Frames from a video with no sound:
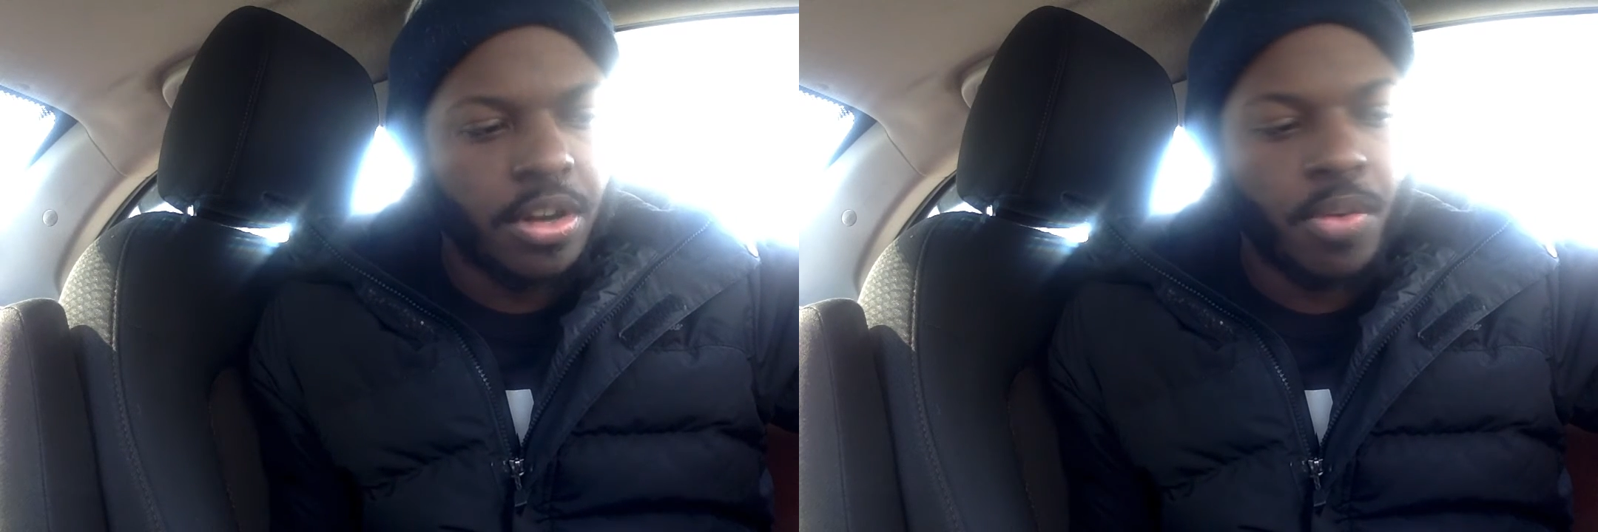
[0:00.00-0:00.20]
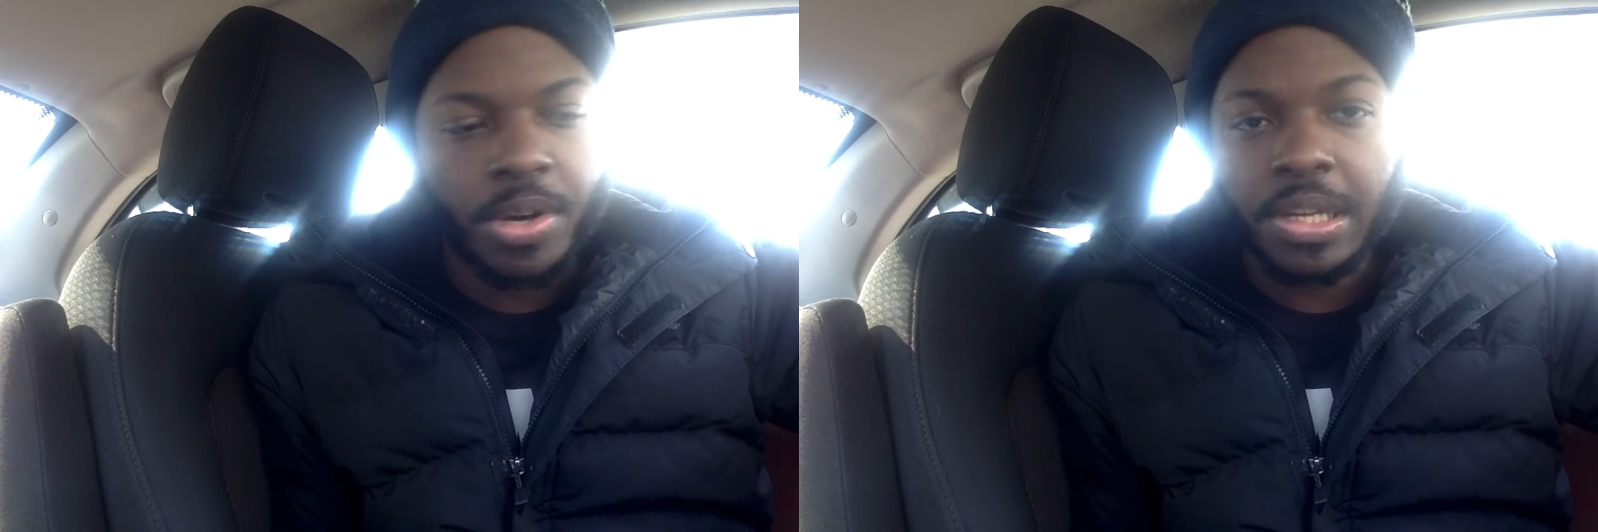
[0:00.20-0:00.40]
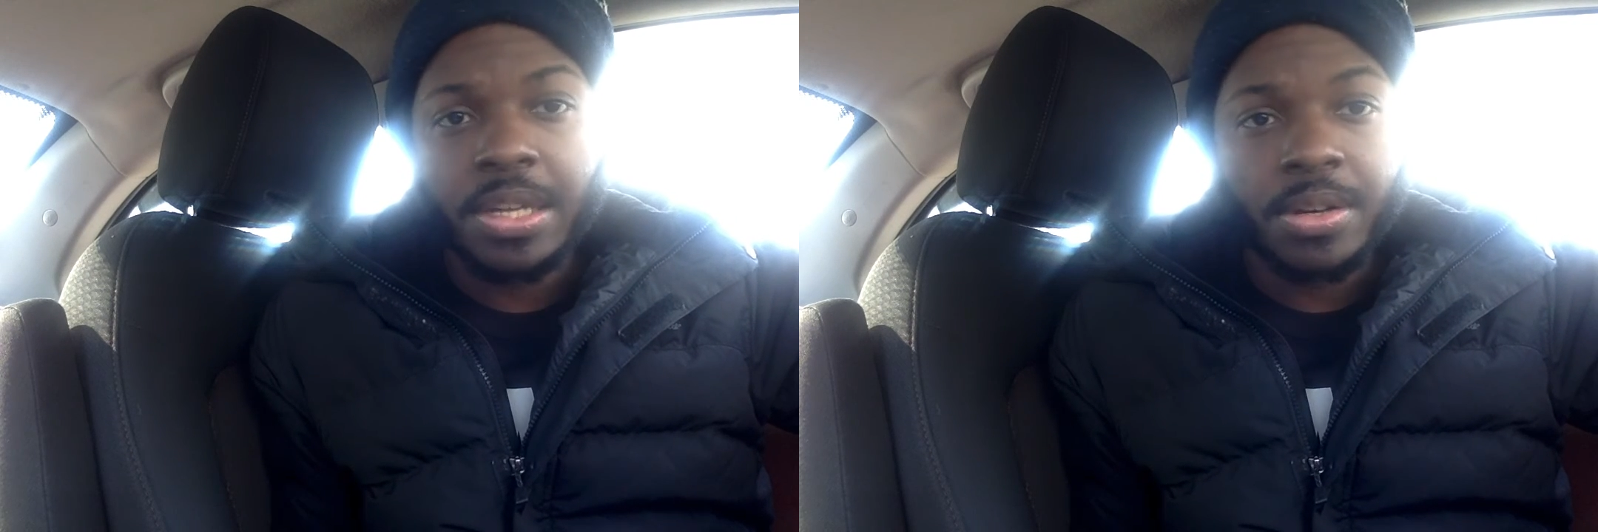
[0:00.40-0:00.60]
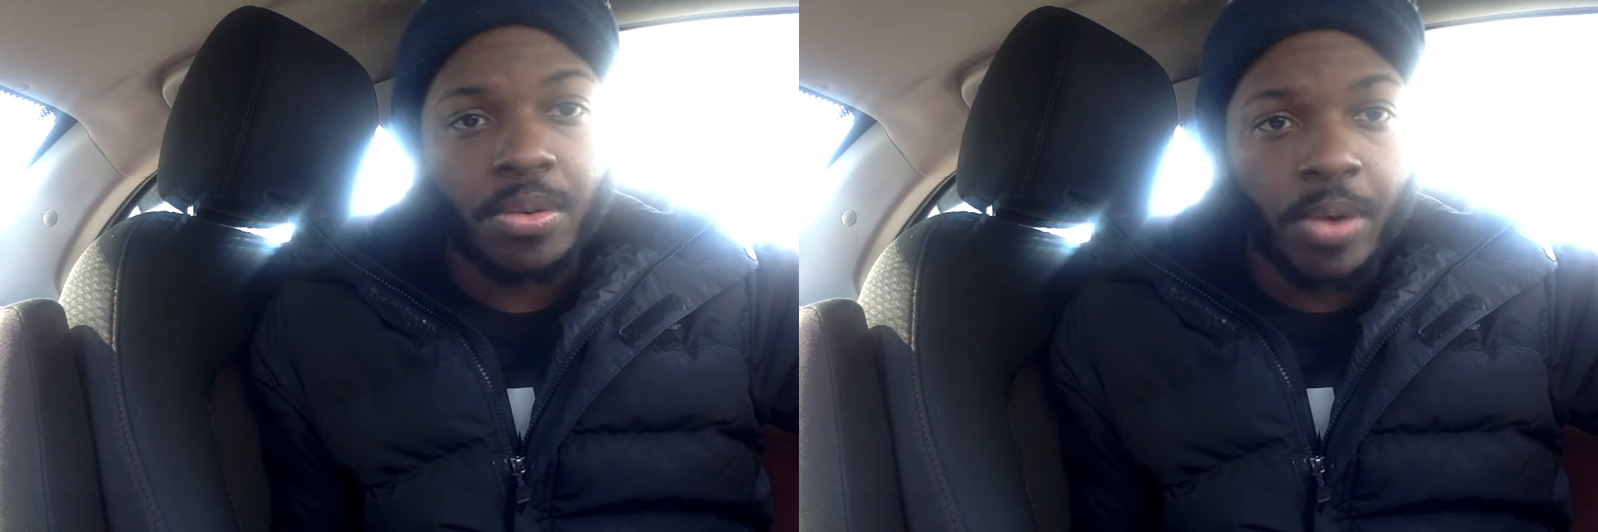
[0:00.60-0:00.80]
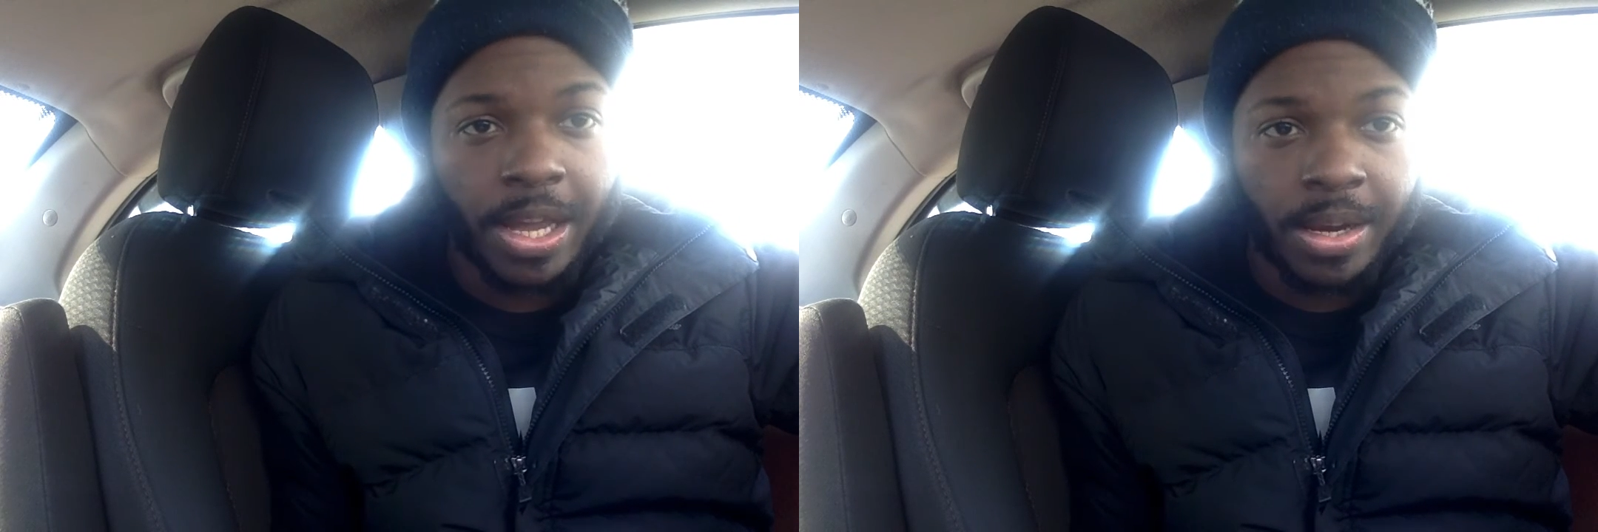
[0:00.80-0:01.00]
don't want to get in
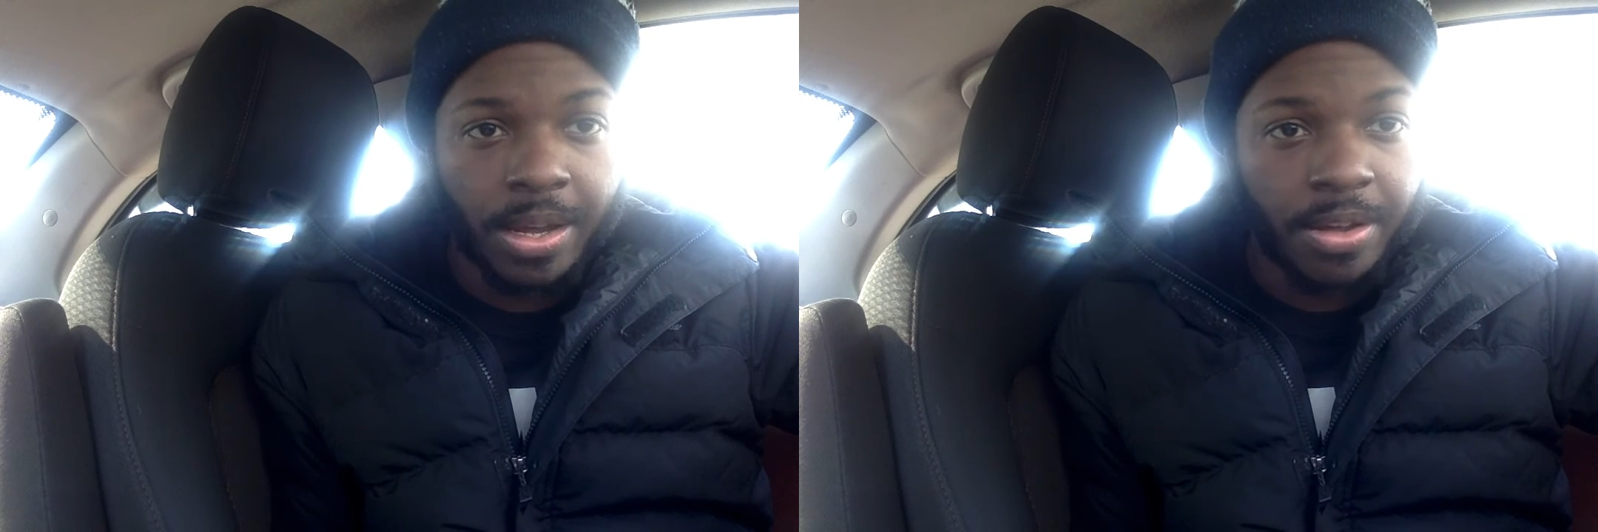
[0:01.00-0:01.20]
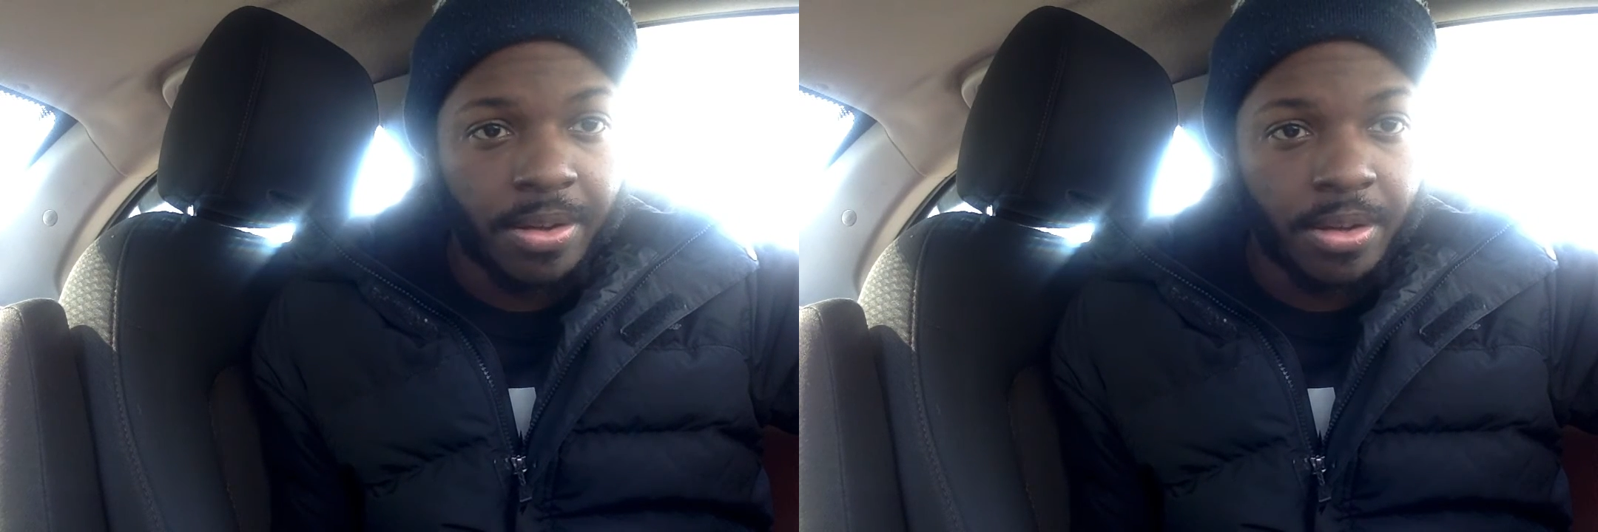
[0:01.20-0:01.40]
the way of that